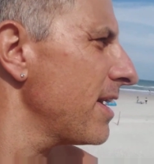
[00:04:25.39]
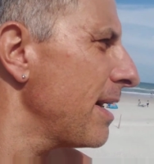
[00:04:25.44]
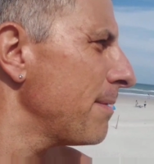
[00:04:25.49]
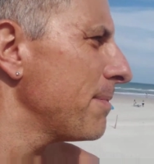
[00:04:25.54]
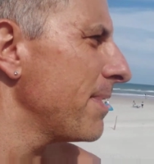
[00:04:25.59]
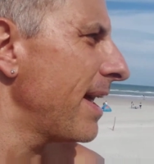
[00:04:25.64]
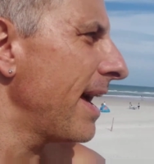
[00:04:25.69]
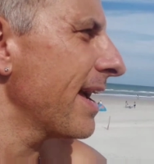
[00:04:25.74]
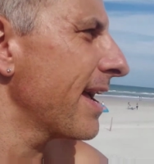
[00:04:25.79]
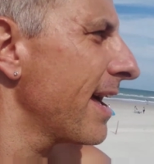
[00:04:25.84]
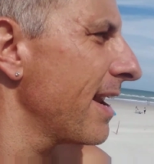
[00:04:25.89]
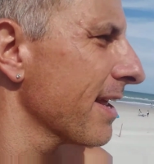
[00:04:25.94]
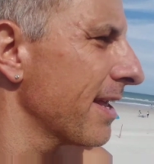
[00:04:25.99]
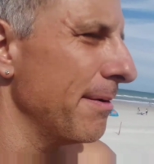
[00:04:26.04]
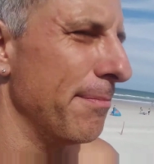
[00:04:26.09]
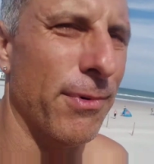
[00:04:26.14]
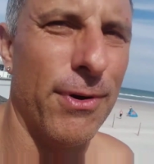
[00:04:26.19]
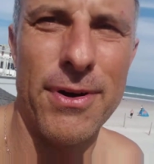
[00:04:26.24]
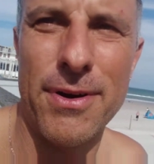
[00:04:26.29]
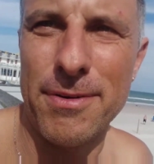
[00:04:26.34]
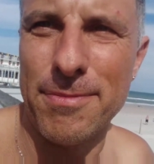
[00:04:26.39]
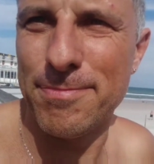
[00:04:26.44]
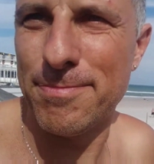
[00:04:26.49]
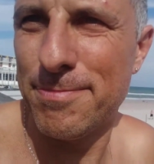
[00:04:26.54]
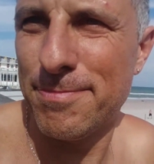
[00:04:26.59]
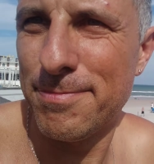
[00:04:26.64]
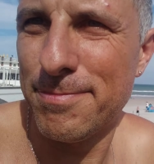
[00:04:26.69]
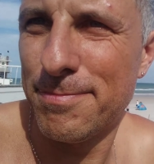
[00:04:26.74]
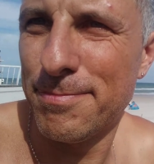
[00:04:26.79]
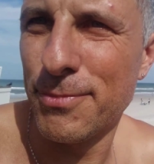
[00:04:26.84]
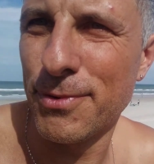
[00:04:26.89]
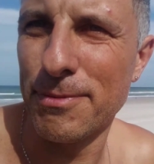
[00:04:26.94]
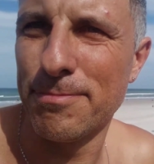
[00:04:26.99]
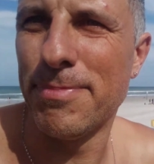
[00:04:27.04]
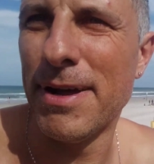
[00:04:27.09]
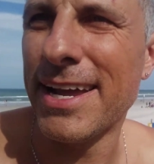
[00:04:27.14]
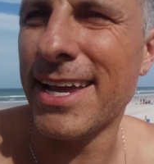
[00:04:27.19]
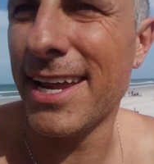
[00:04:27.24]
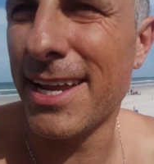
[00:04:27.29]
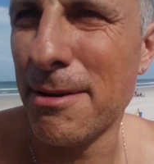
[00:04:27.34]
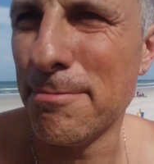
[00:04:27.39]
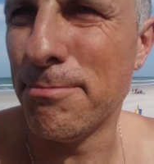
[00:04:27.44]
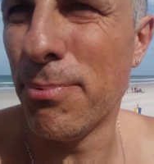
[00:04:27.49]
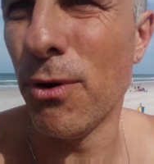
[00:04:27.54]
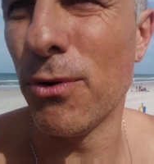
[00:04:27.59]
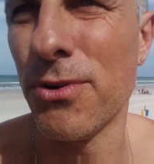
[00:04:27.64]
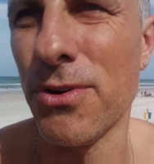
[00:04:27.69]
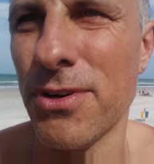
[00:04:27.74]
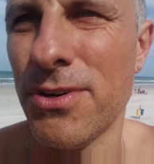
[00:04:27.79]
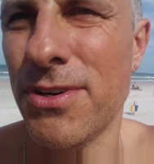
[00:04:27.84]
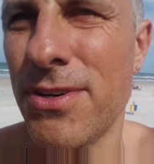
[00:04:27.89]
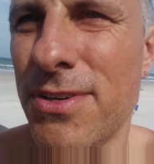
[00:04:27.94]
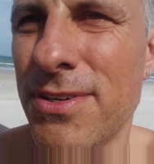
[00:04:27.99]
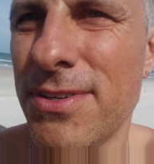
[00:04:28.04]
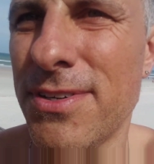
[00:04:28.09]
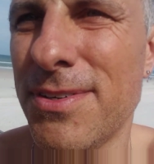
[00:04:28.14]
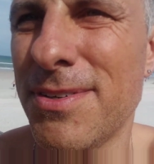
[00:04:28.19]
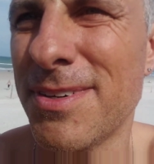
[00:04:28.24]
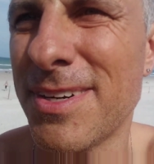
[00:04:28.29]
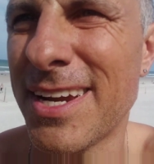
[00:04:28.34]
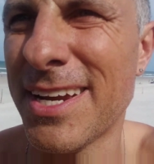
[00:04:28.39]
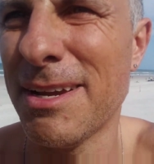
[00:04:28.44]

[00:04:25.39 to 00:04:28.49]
I gotta get bolder. I'm